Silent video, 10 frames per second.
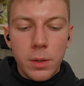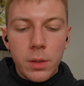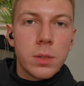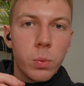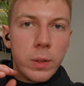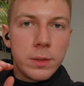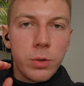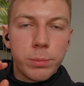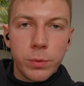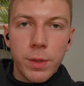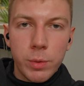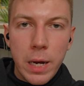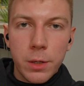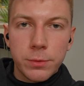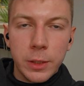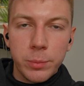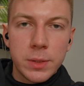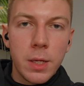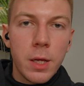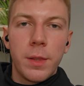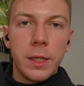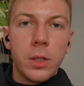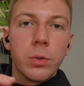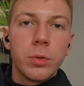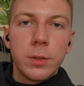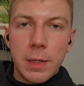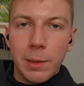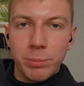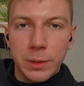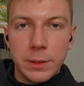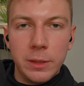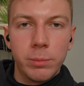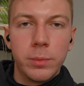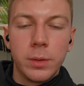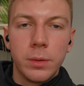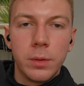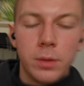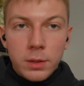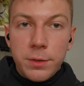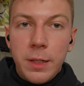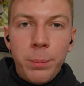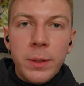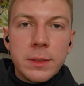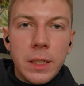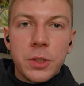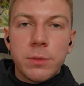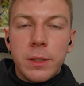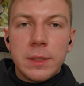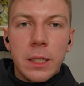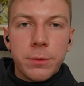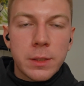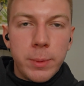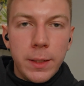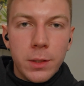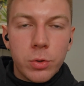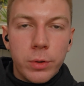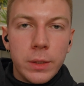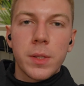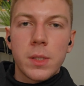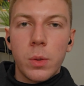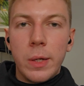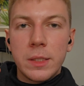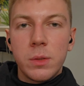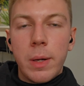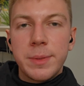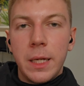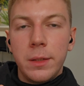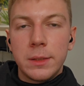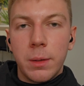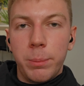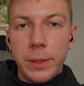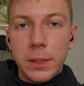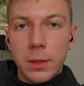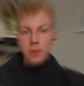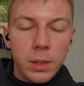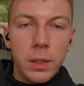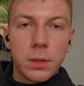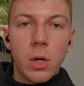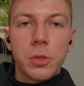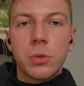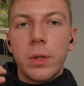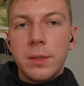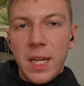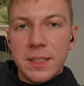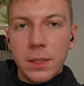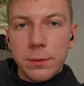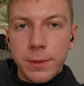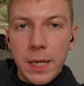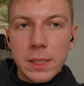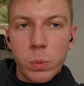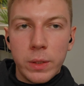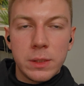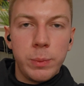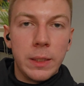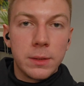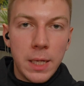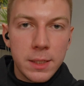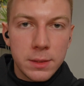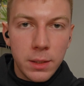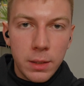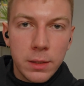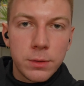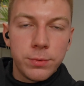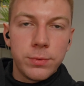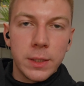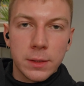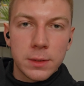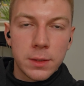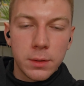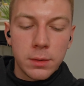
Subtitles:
So once you approve the wireframes, they go to development team. Developing stage is very self-explanatory, so once the website is completed, it goes to a testing phase where it's being tested and fixed.